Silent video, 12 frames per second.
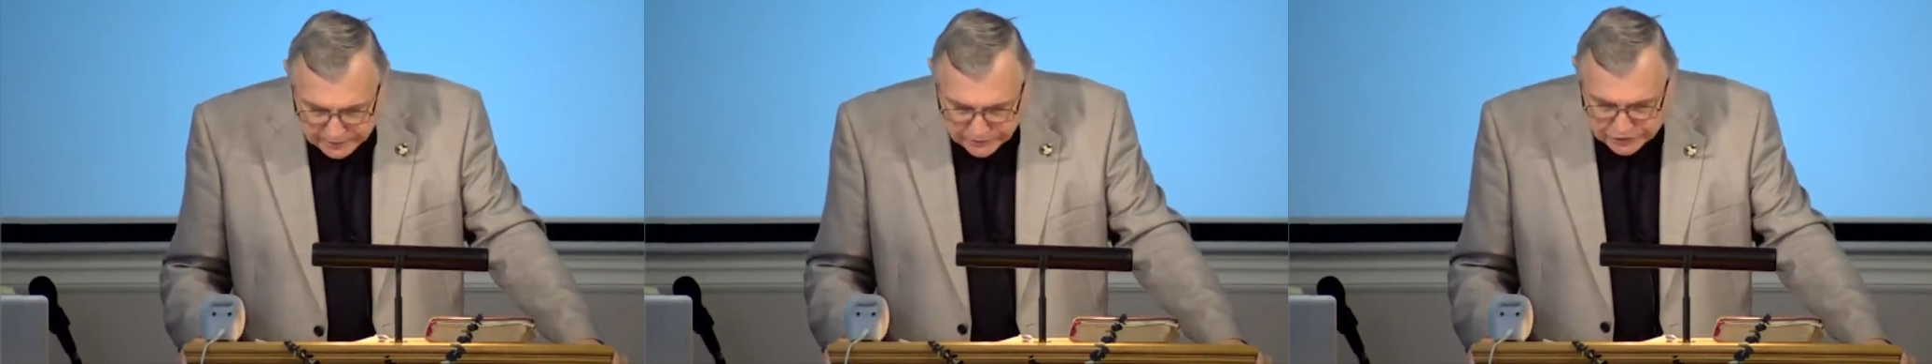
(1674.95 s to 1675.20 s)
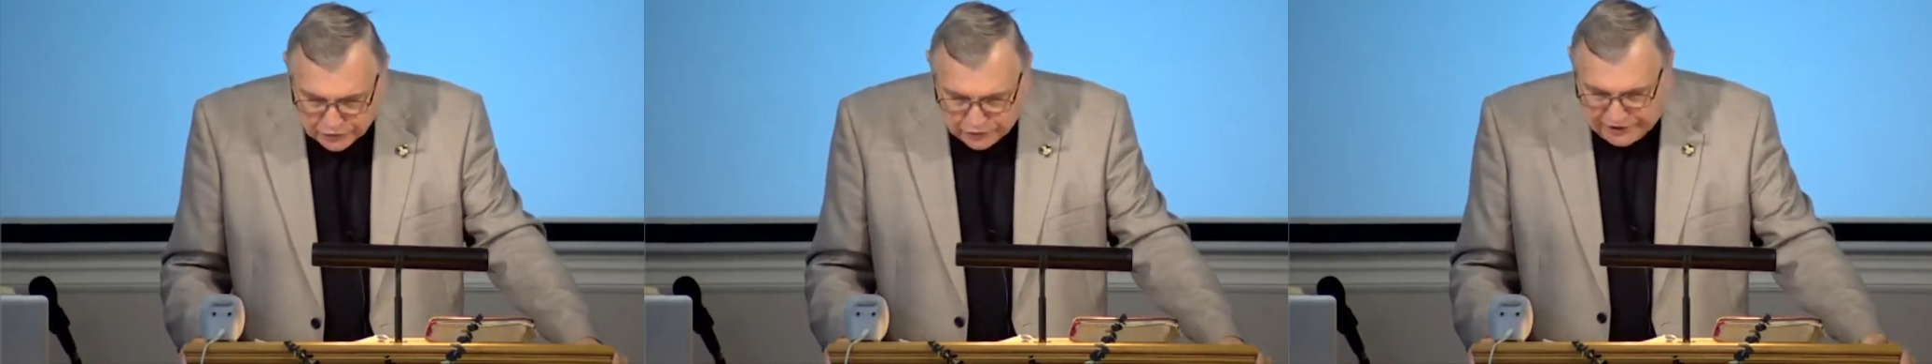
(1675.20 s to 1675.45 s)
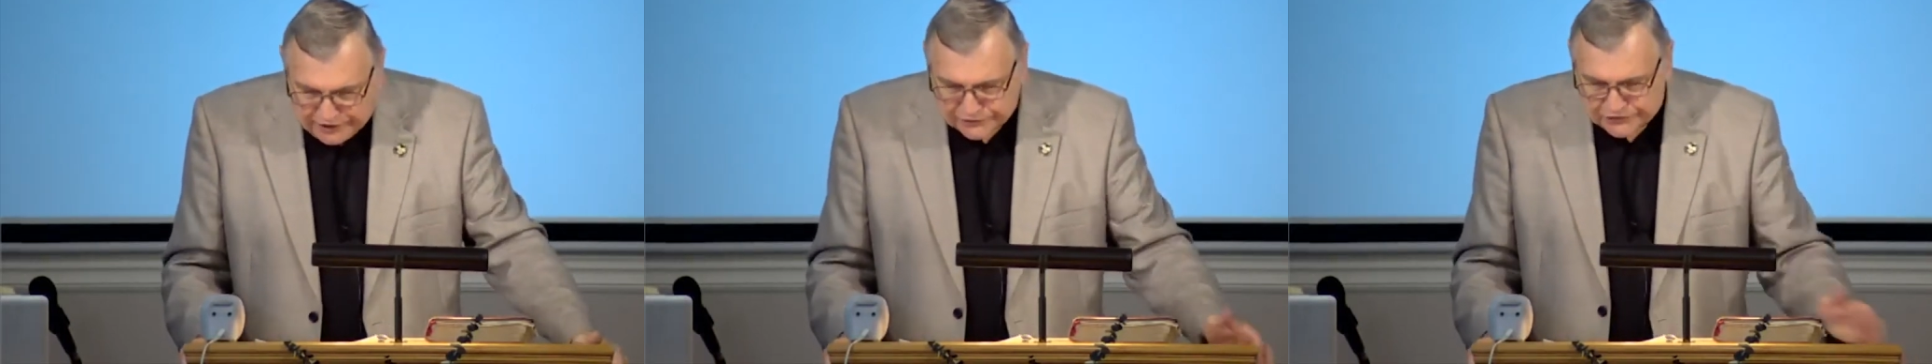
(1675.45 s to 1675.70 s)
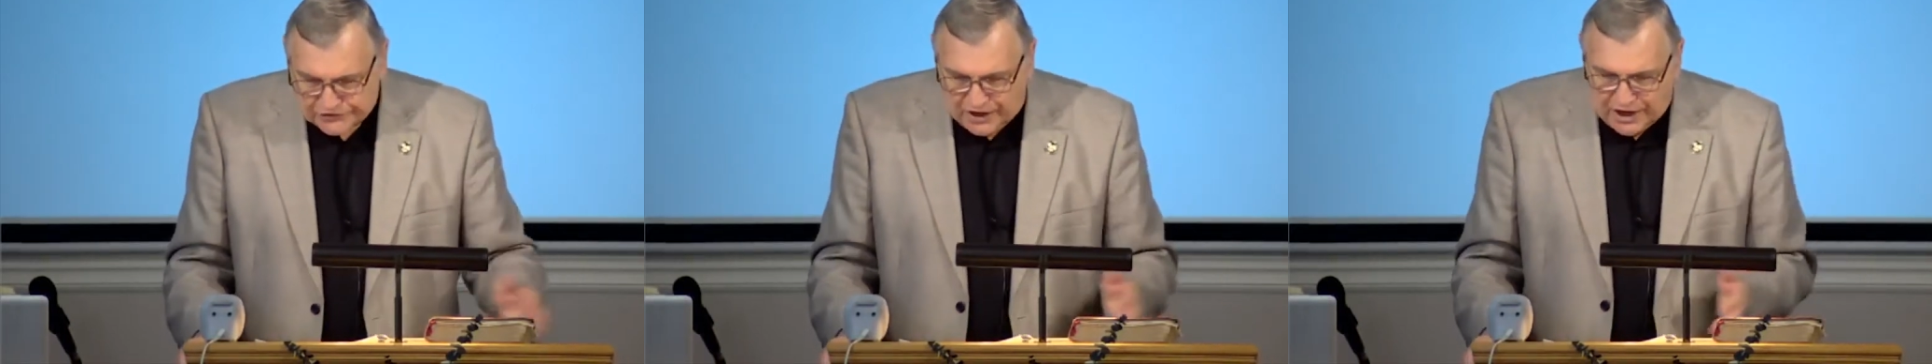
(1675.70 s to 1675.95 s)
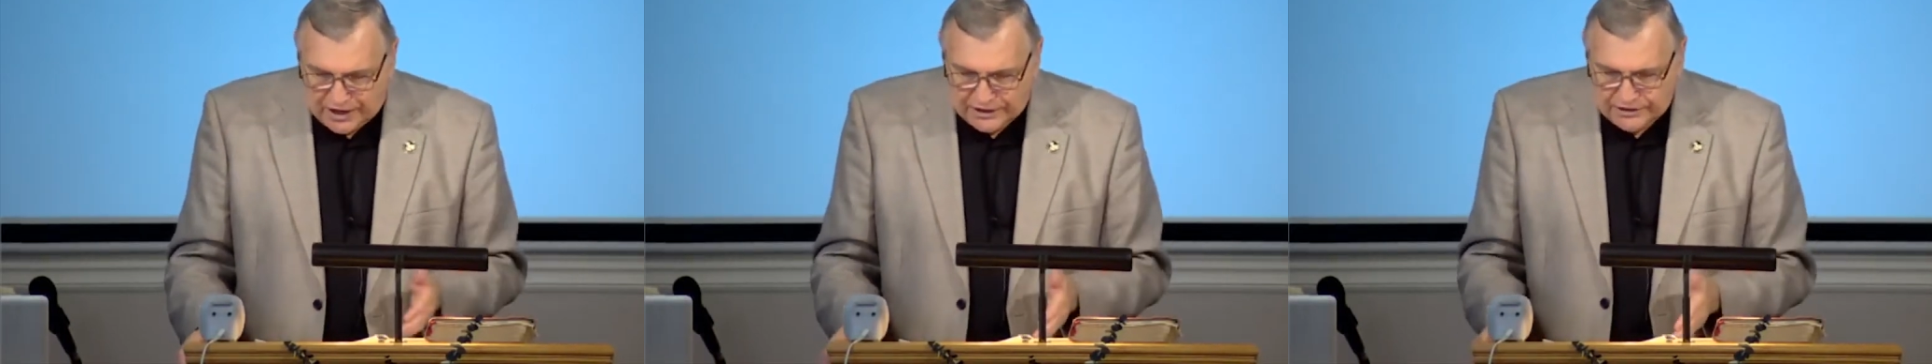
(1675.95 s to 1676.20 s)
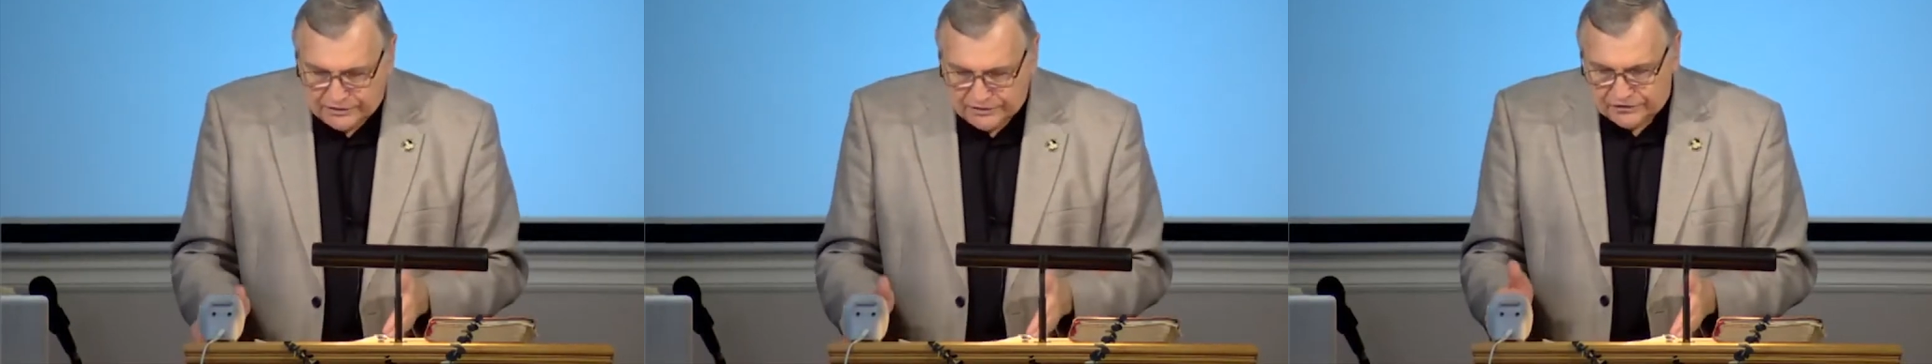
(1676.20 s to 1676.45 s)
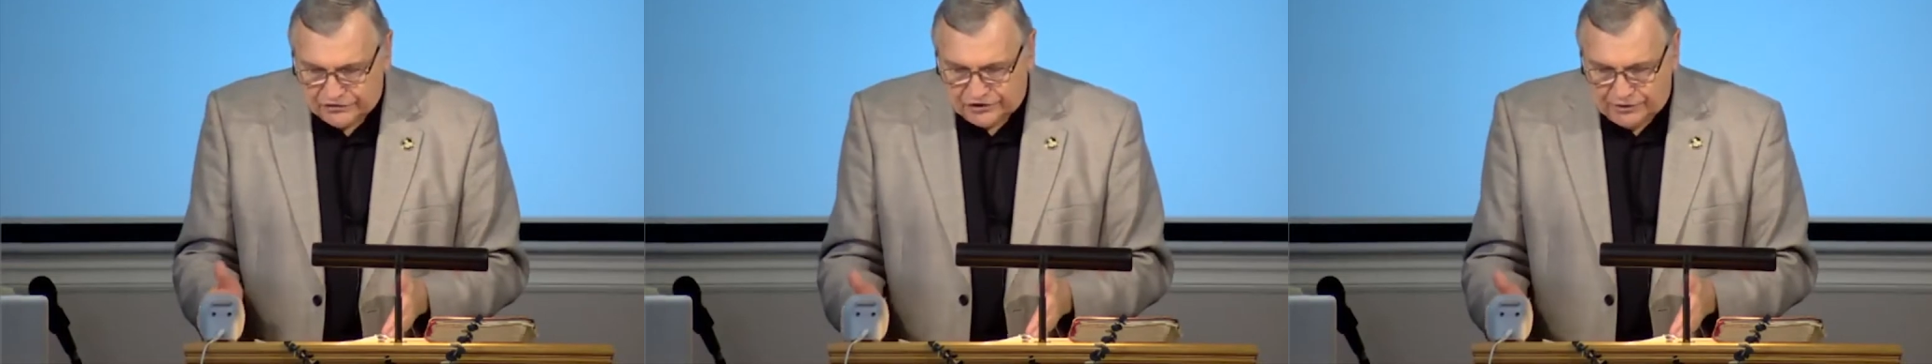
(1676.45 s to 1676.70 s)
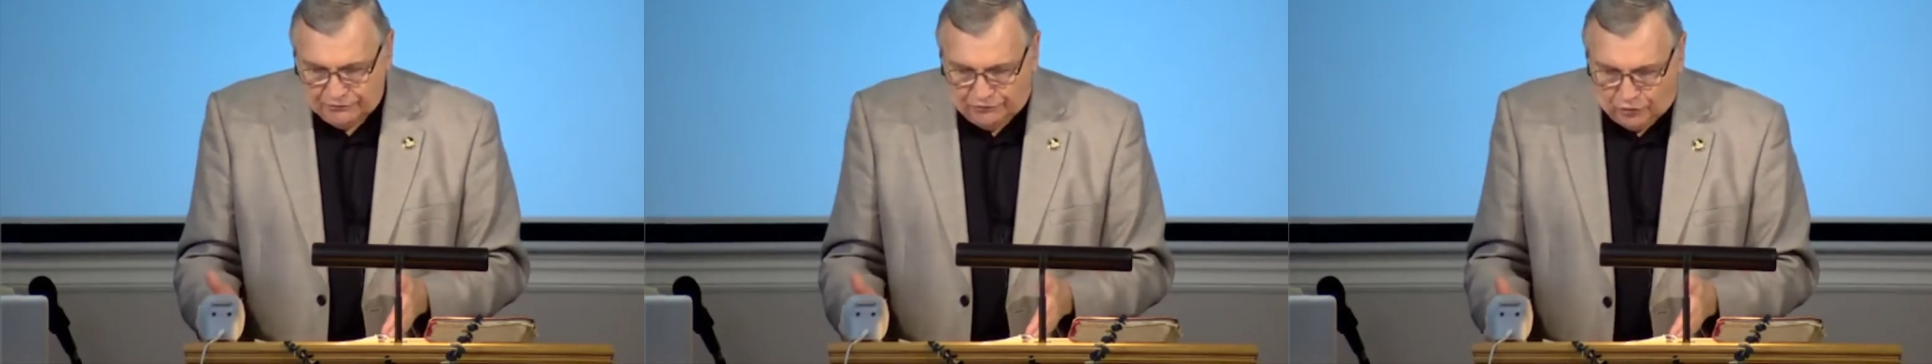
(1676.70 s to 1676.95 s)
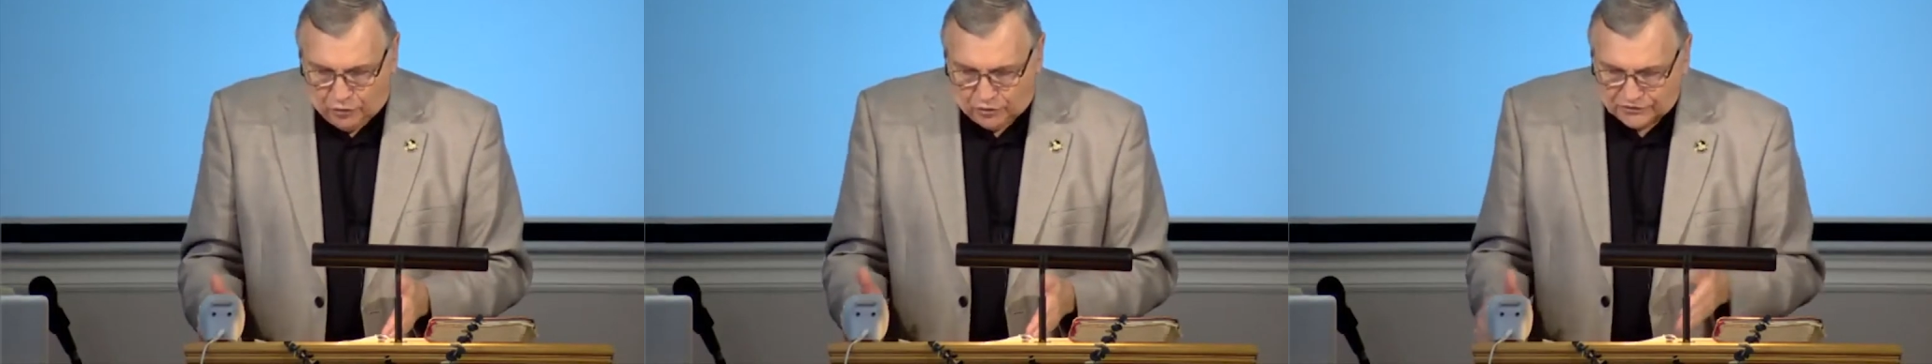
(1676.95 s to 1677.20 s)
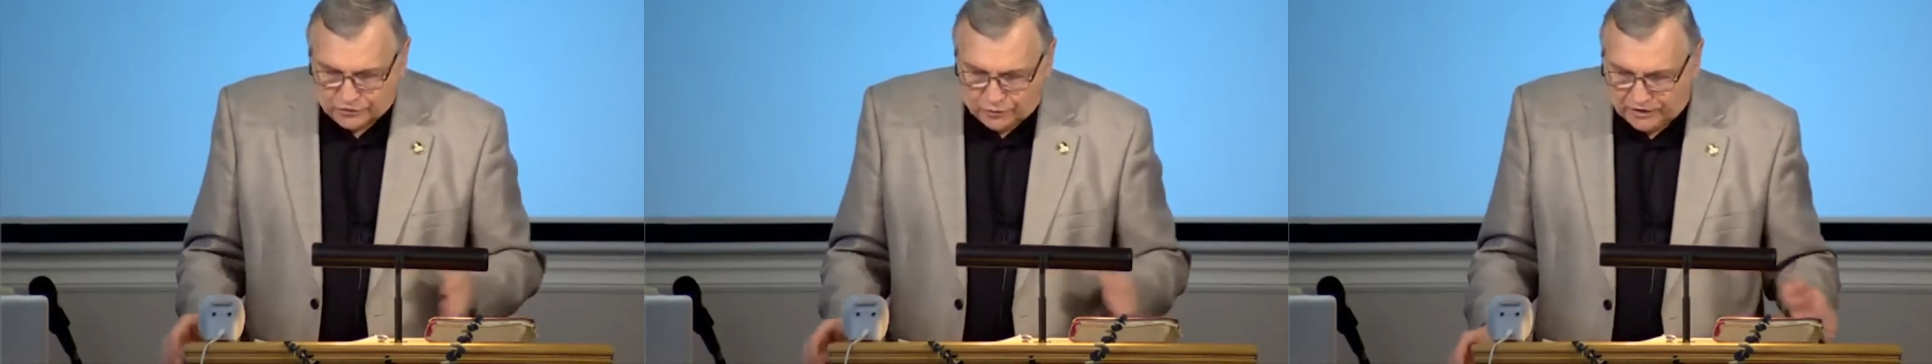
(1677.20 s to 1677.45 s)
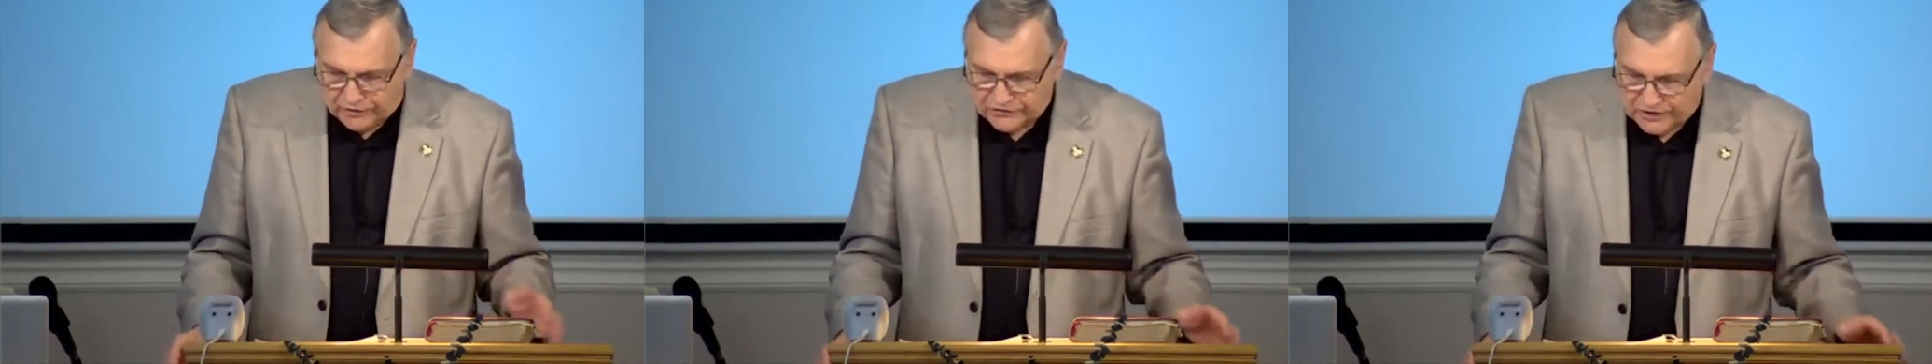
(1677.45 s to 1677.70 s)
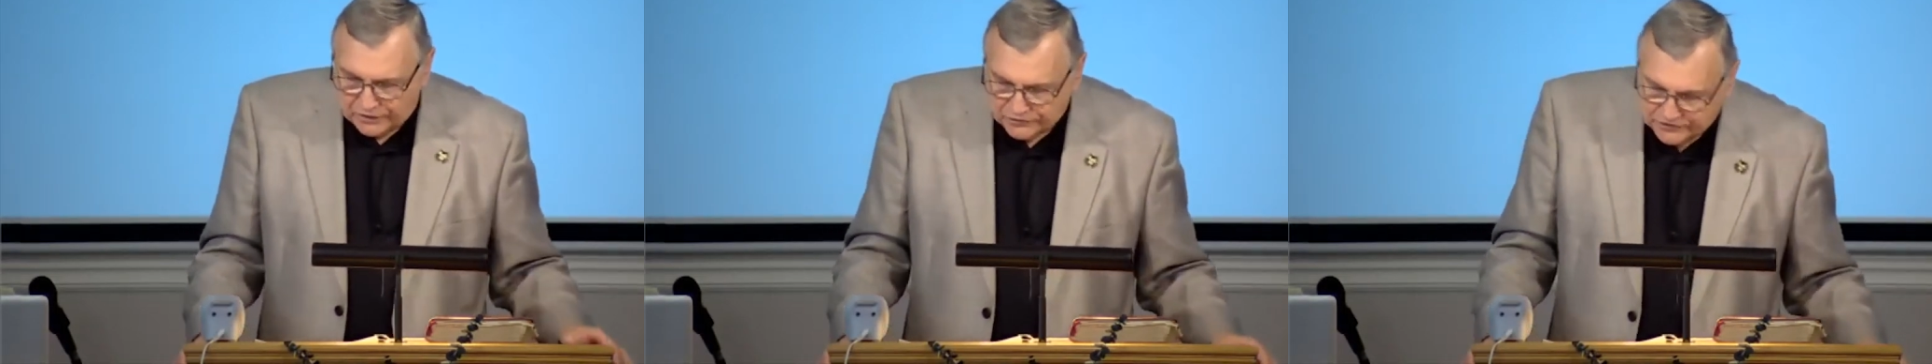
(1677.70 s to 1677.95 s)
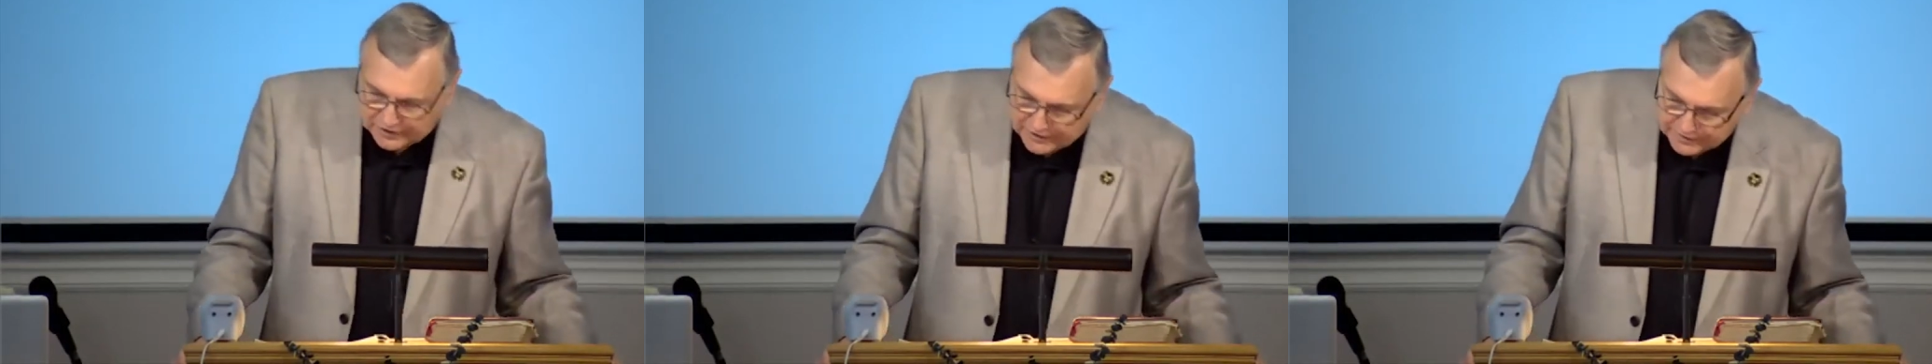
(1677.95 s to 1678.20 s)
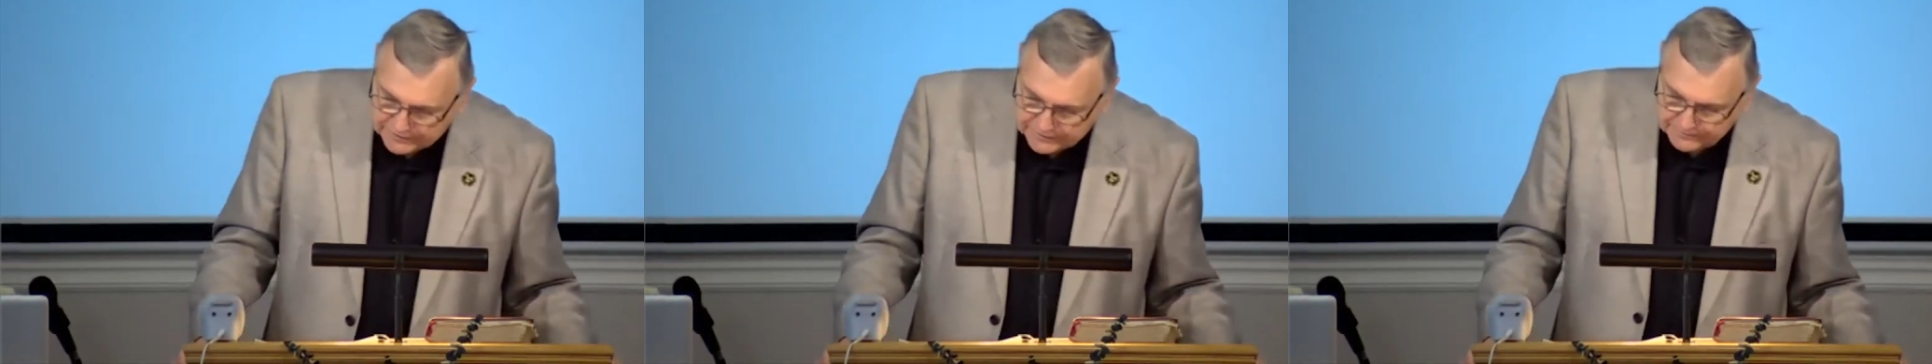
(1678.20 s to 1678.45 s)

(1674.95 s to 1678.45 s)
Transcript: to inside the sheepfold as well as outside.